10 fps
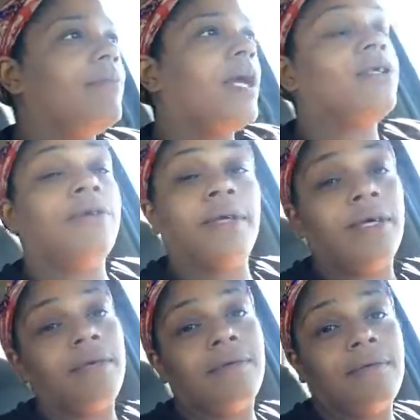I
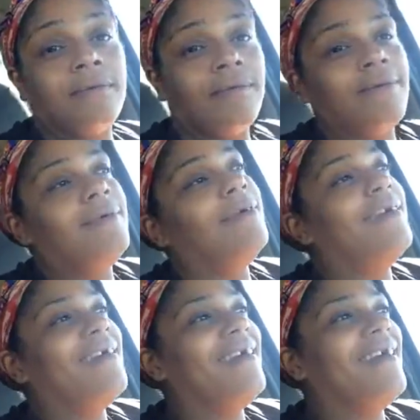drink.
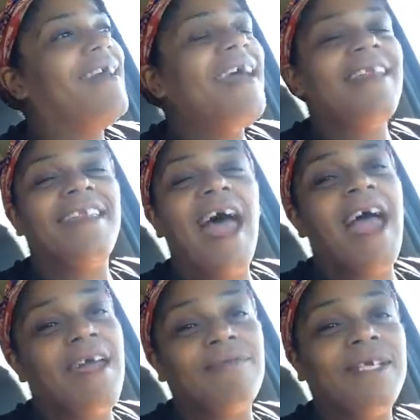
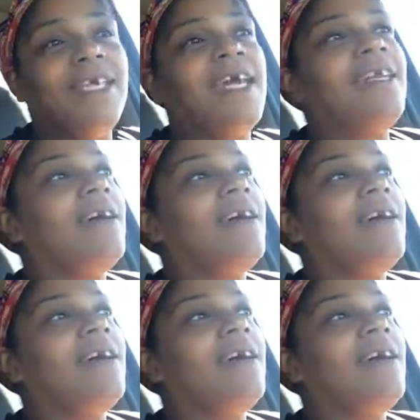Not every day